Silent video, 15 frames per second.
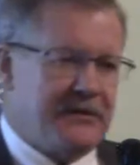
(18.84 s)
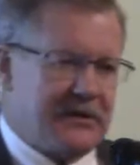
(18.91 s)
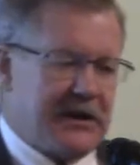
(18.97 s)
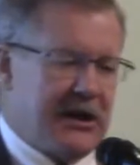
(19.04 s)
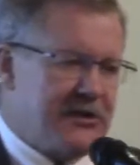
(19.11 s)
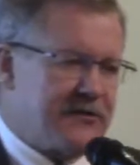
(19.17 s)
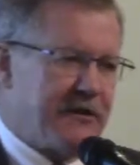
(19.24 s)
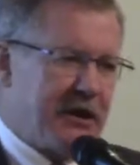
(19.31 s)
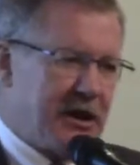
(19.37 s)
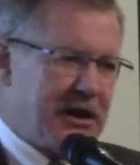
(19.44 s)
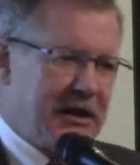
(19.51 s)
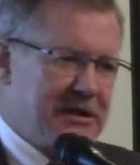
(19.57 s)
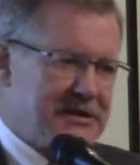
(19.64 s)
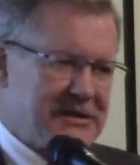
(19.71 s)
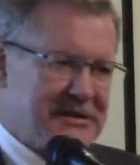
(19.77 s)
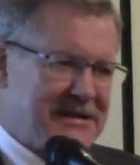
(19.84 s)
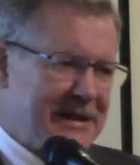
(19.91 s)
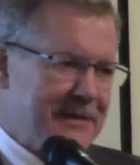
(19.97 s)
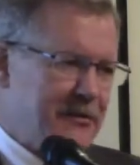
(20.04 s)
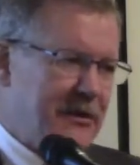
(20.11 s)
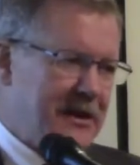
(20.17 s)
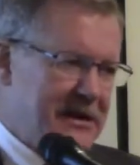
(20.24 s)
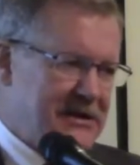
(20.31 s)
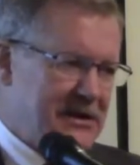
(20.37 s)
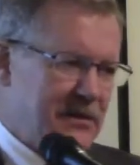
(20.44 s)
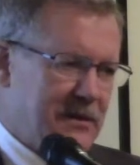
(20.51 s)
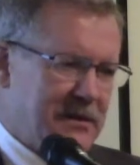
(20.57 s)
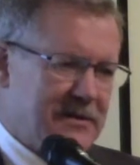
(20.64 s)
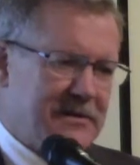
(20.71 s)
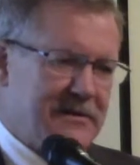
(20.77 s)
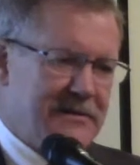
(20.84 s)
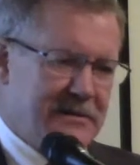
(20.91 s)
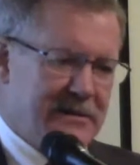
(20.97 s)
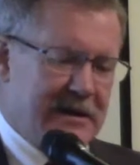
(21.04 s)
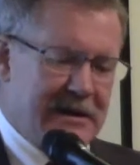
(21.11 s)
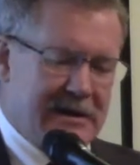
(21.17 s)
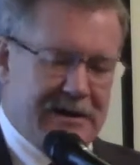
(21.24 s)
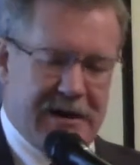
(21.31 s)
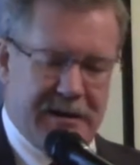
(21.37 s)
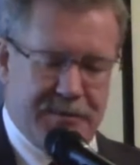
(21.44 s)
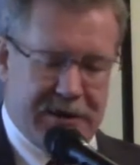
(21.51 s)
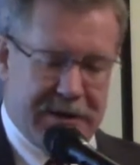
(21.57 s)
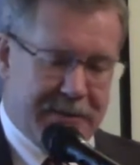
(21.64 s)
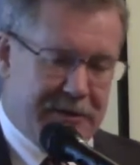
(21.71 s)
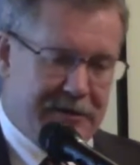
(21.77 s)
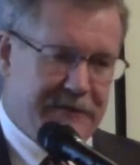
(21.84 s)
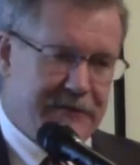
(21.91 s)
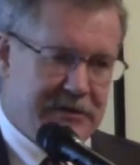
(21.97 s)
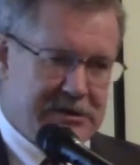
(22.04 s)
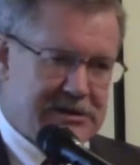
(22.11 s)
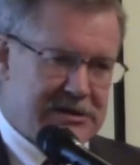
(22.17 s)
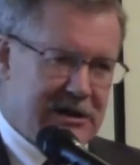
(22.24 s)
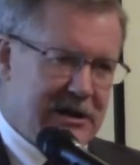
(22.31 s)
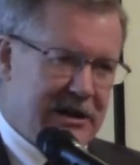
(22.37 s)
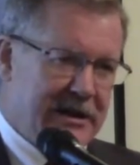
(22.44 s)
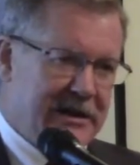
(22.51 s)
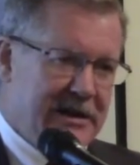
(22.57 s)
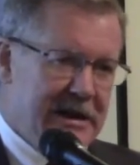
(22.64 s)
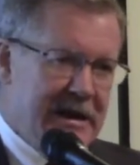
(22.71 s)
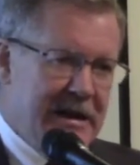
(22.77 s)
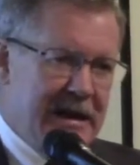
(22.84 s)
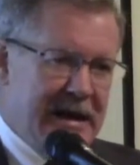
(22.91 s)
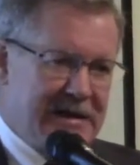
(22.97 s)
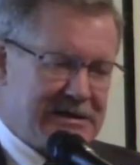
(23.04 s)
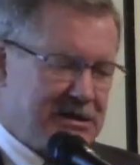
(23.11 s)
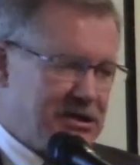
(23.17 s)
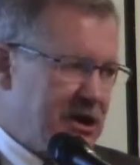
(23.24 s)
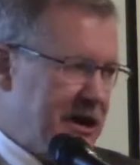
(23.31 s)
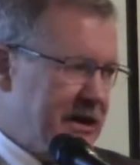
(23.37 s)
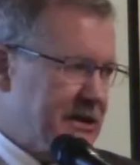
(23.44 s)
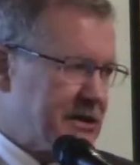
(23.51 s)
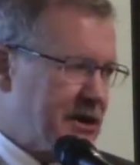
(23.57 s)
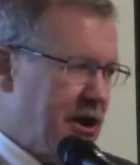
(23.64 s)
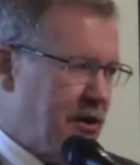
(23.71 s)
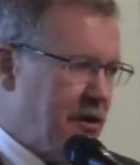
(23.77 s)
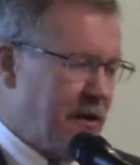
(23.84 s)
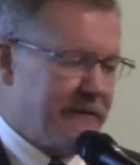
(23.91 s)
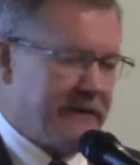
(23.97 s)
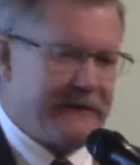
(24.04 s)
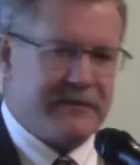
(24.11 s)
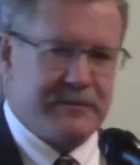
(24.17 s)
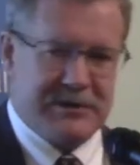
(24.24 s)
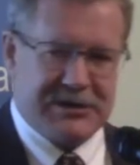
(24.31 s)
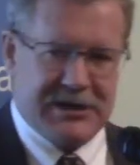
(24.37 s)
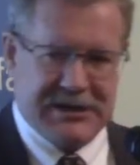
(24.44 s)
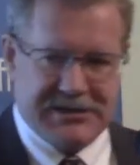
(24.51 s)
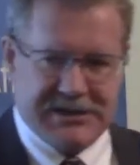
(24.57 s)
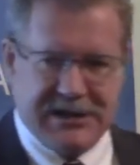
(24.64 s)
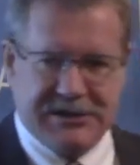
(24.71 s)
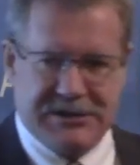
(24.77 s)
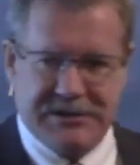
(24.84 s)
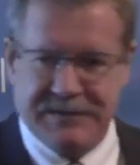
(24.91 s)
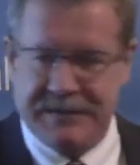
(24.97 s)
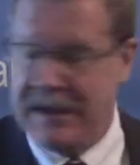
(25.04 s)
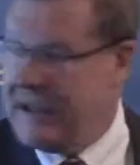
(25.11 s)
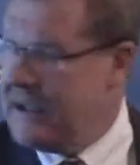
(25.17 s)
goes very close to summarising what uh, I put up on the first slide as the Chinese goal of informatization.